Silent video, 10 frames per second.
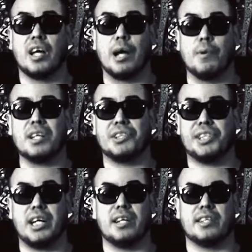want to
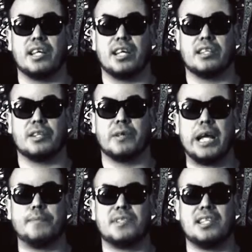share that
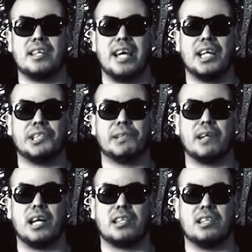grapeseed
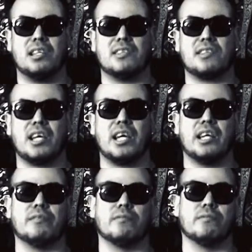extract is a